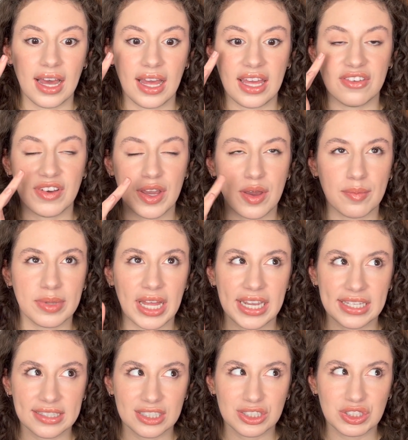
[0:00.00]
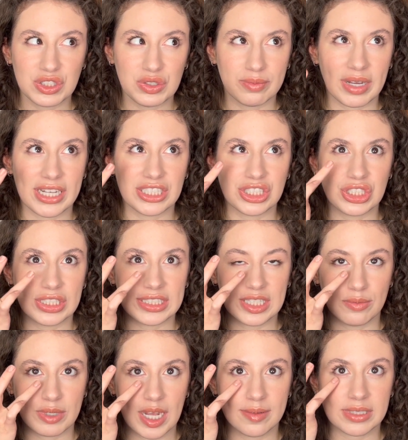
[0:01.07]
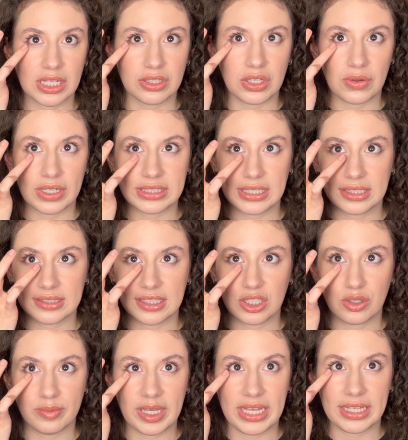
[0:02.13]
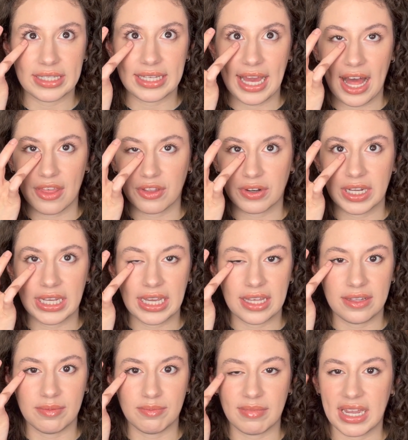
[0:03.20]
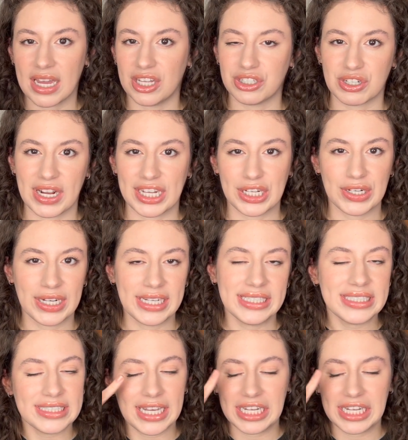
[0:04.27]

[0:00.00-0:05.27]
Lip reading: If I apply a little too much, sometimes I'll notice a little bit gathering in my under eye crease.